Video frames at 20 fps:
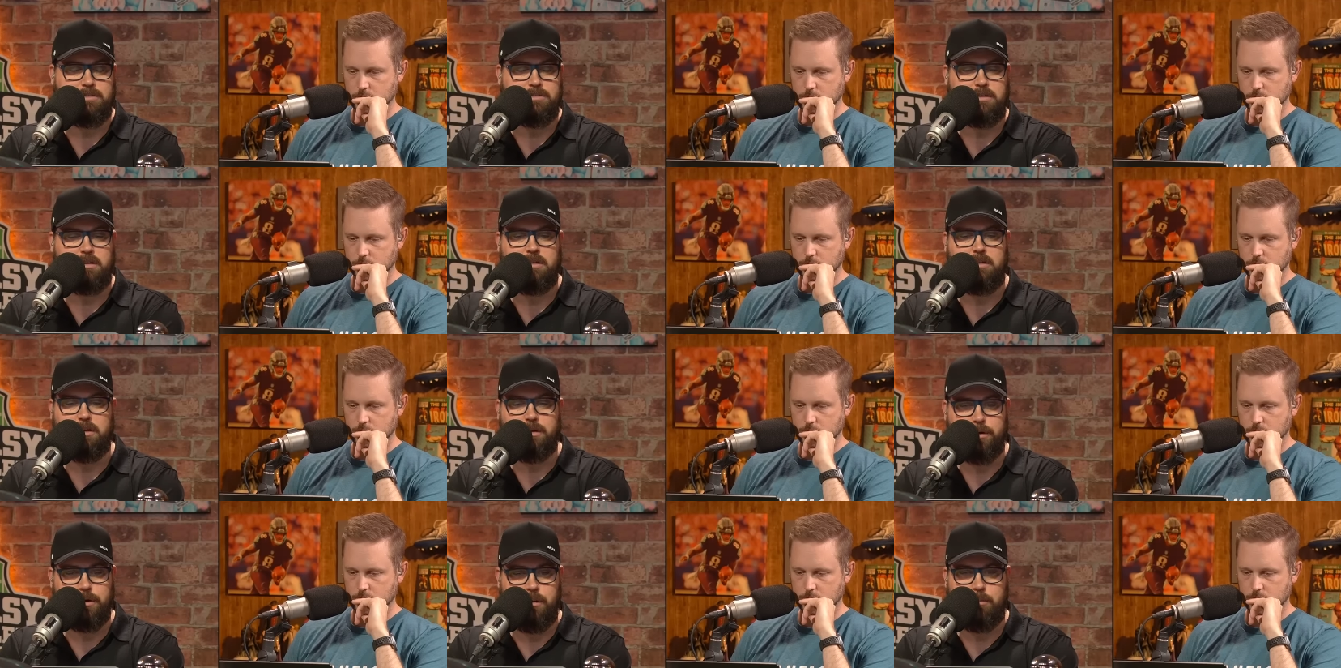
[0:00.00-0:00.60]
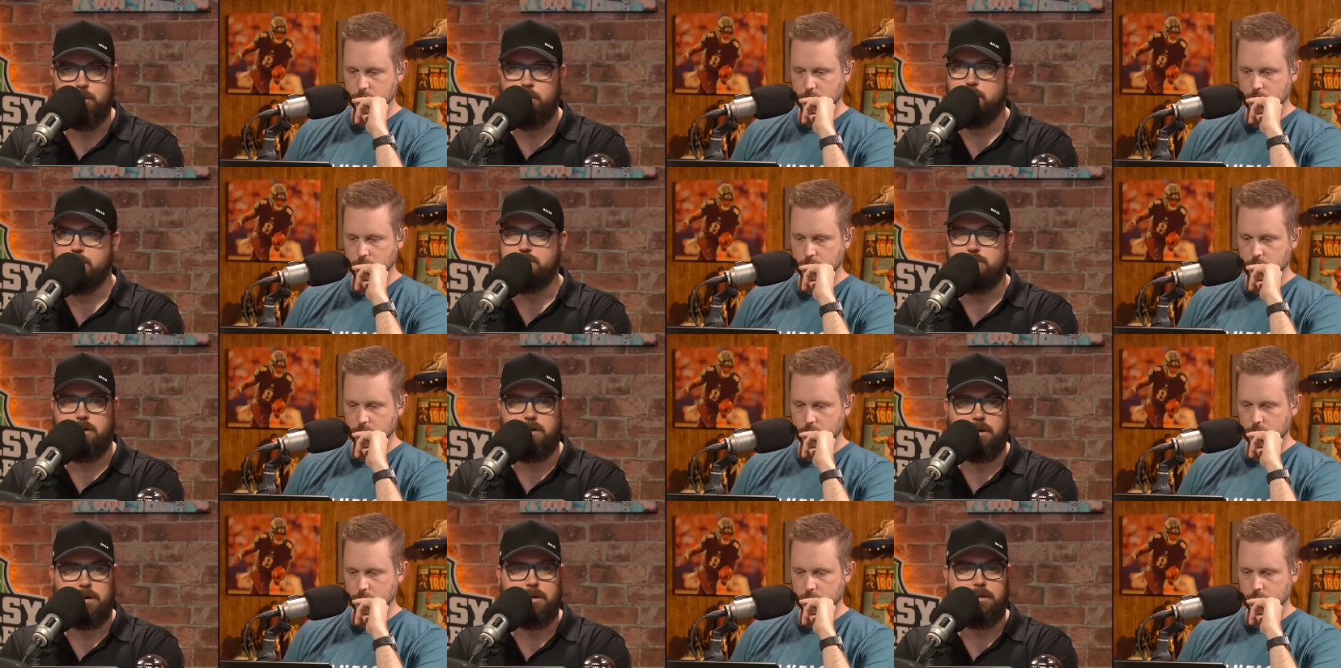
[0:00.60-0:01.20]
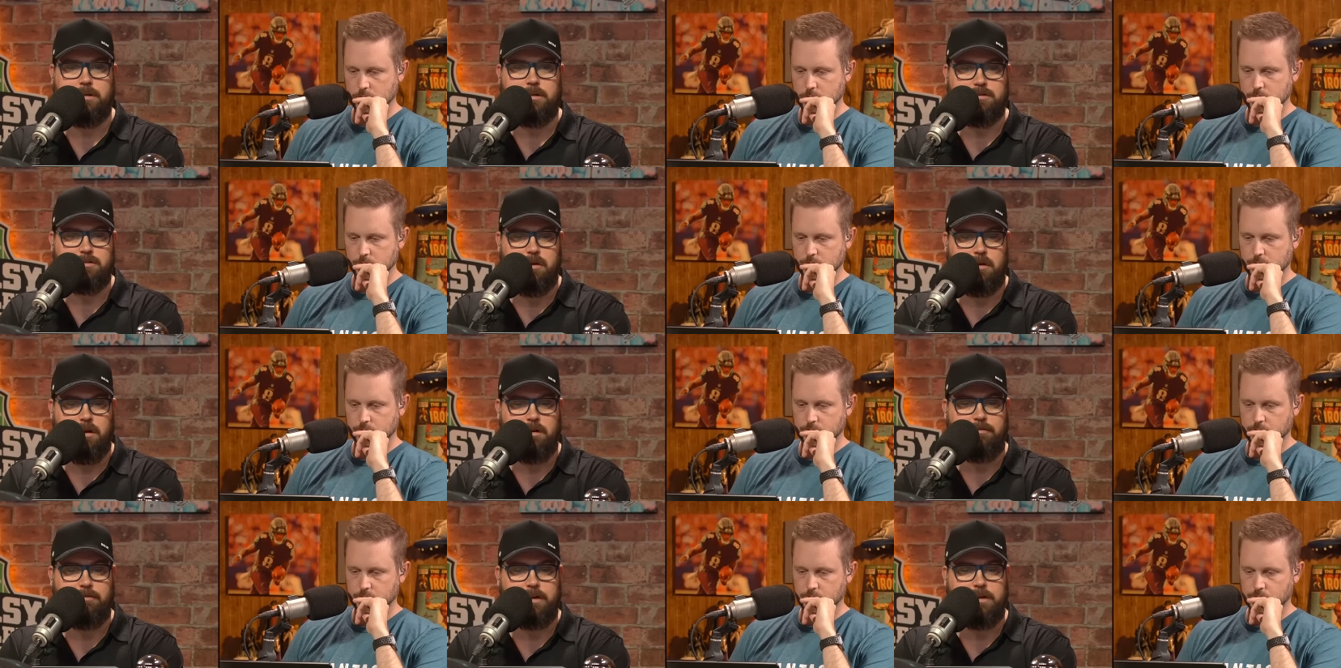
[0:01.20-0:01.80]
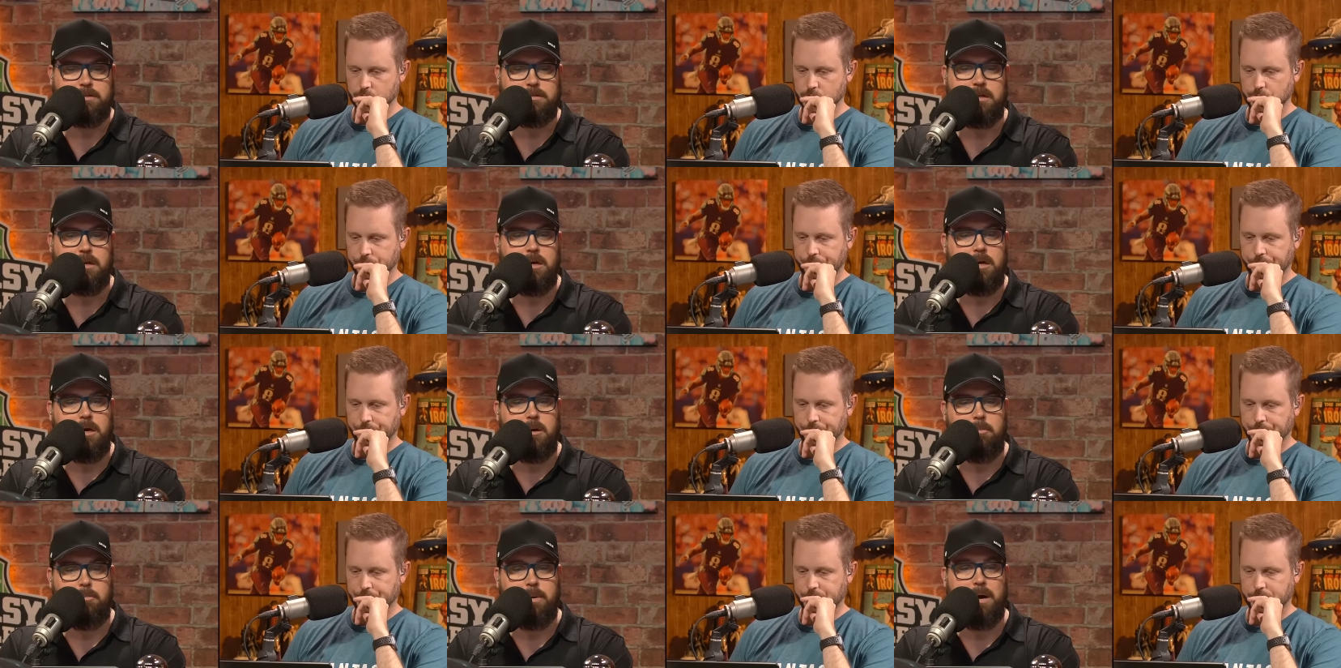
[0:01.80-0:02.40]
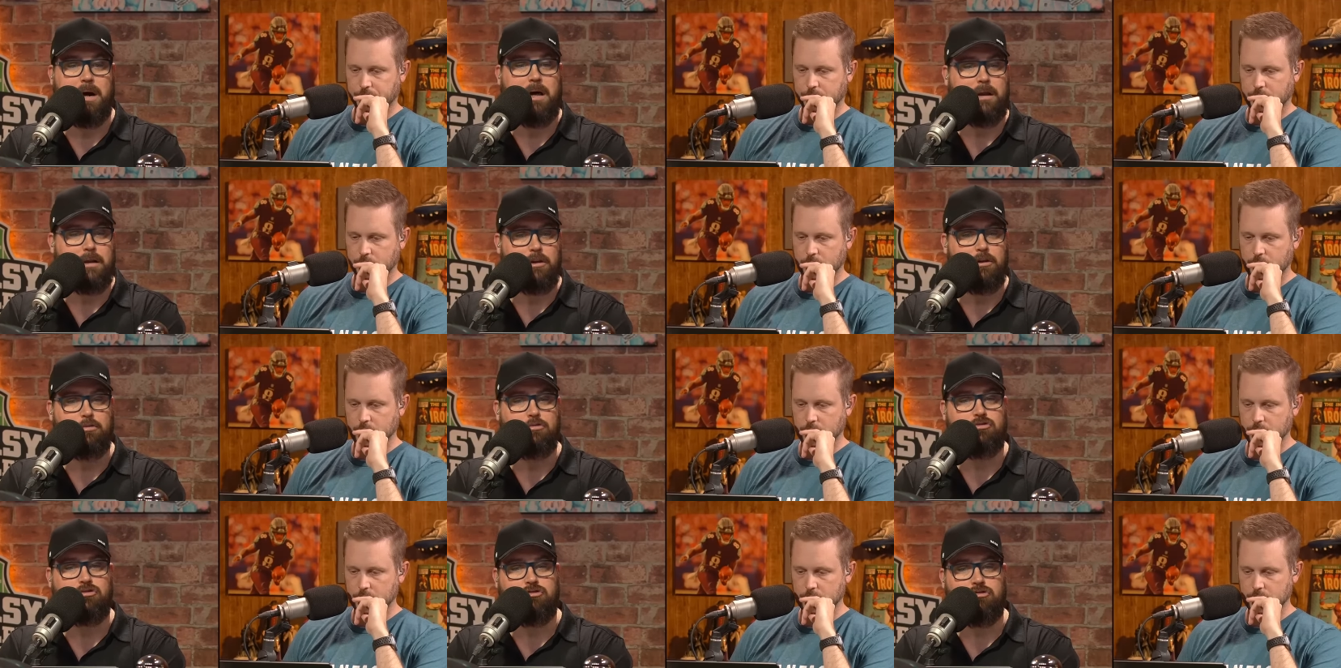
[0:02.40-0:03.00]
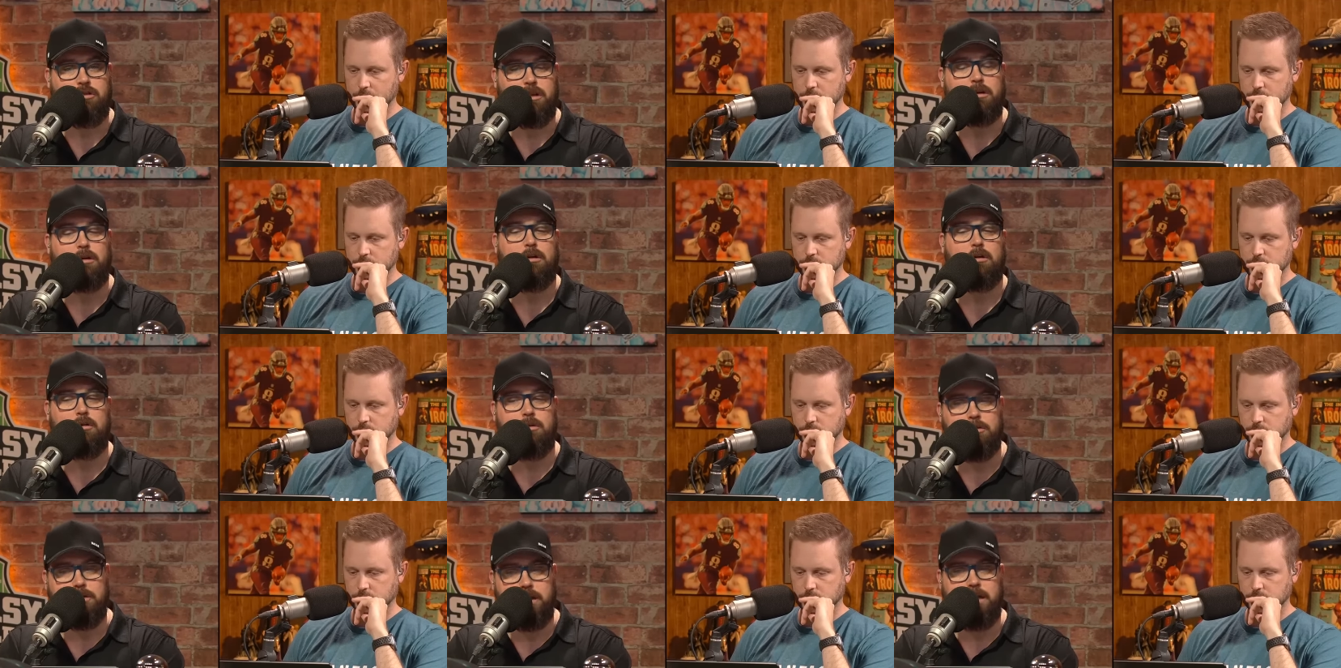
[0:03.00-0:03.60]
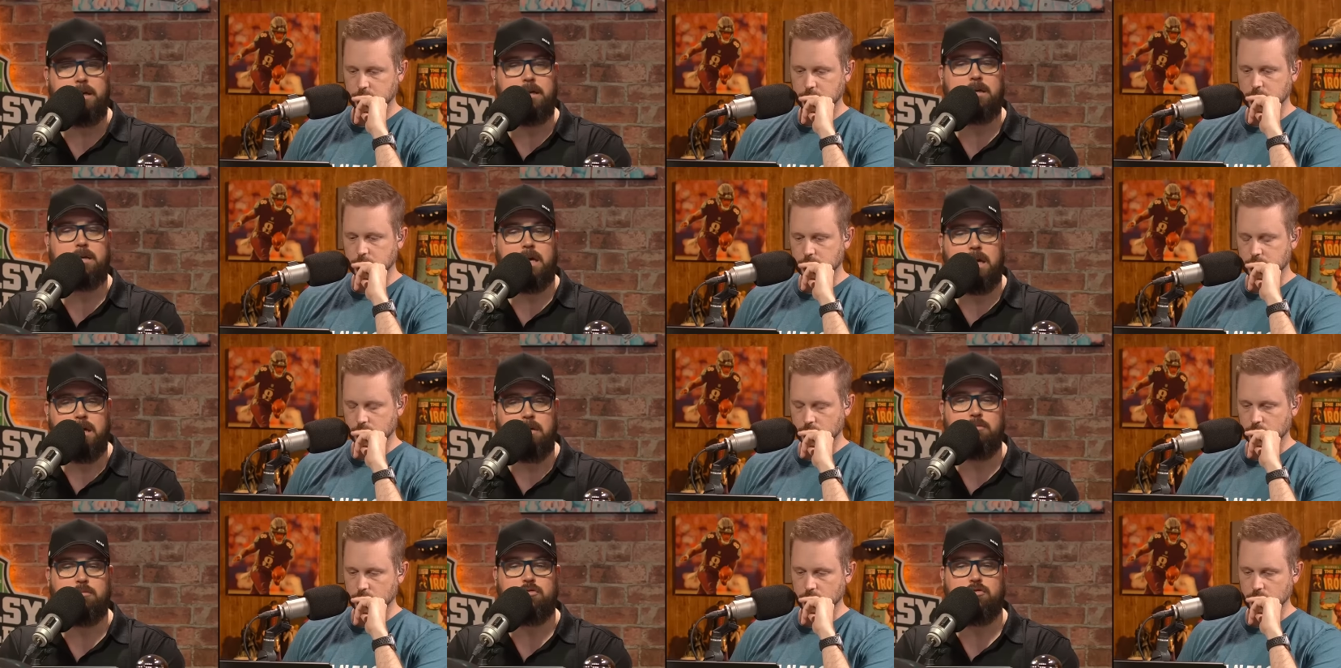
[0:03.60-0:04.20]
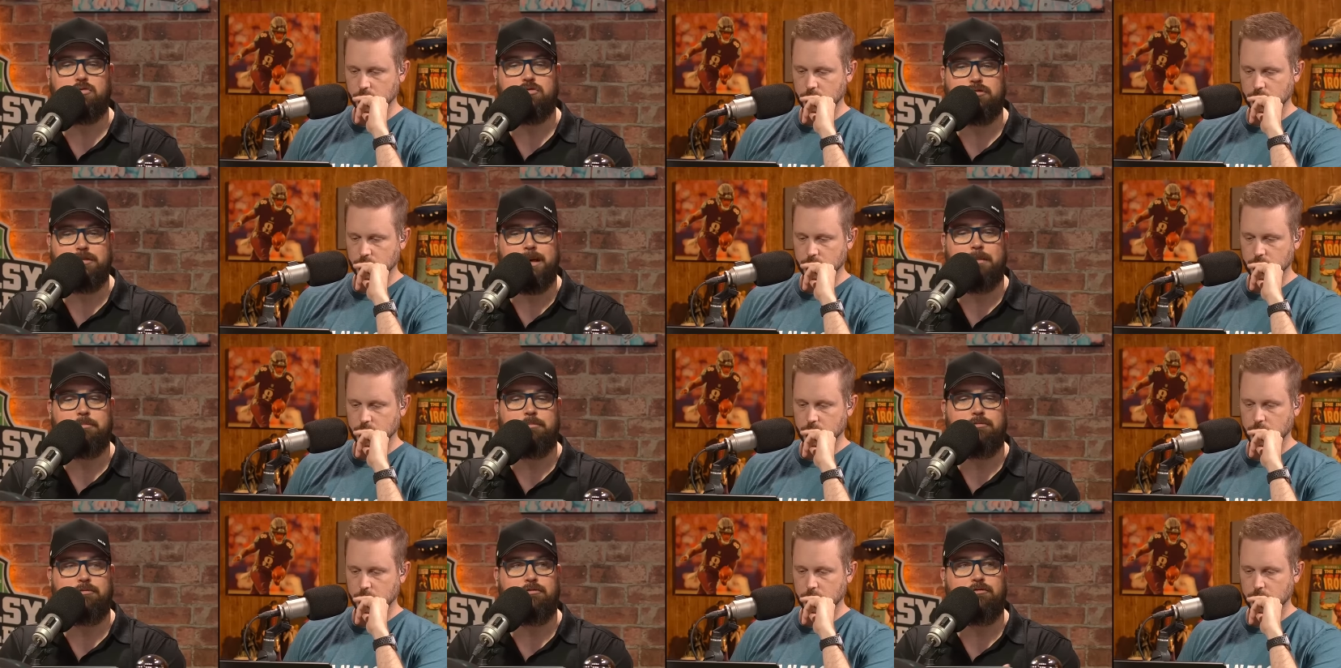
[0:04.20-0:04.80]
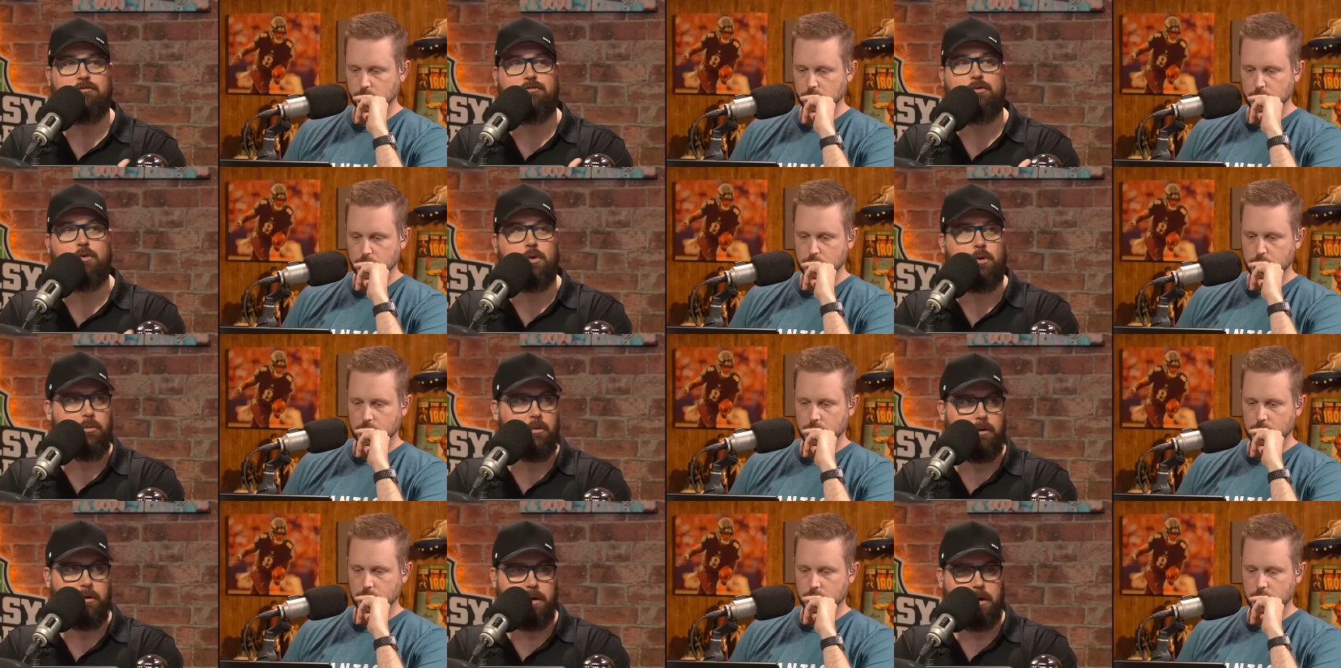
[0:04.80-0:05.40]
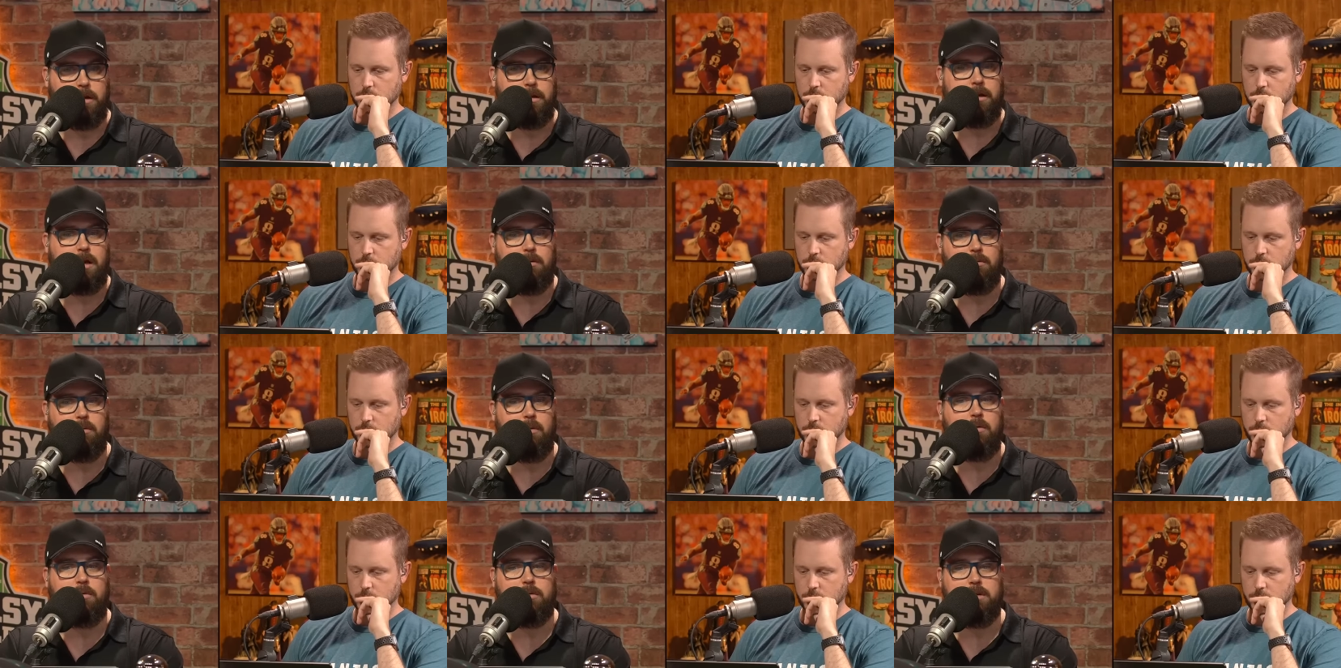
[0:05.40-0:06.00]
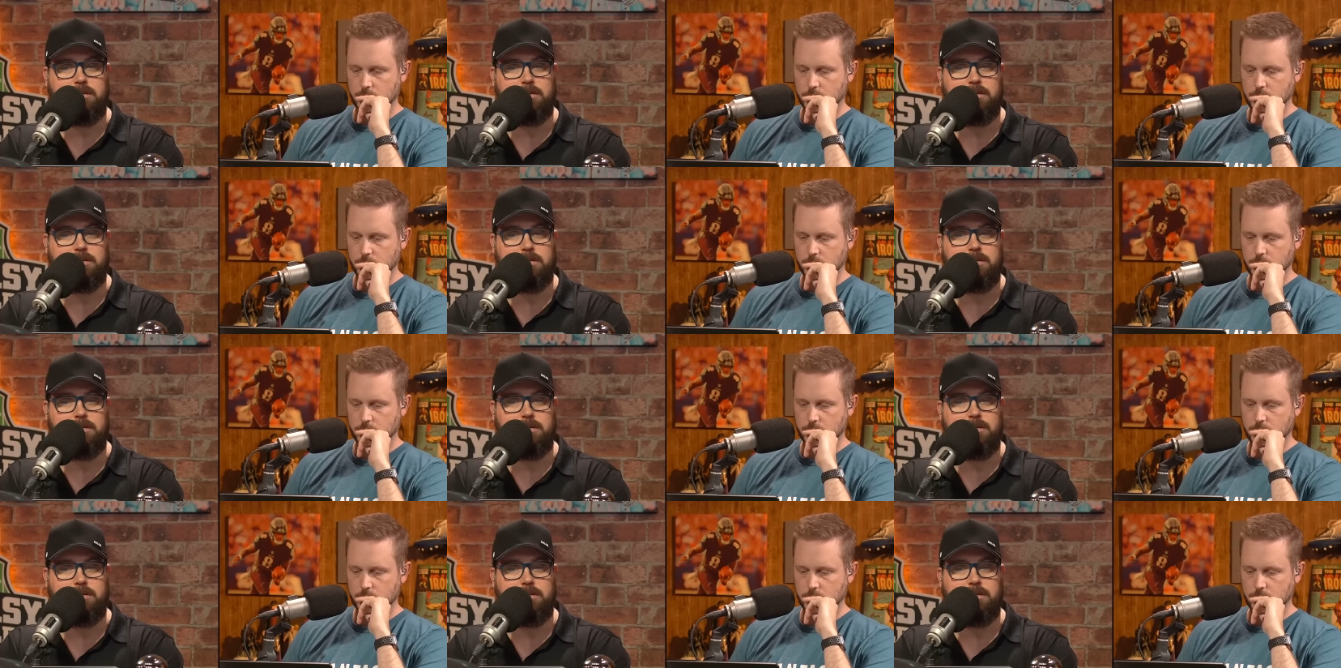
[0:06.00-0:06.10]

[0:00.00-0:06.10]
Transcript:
Speaker 1: He's the clear number one target in this offense, but you still need him to step forward in that role.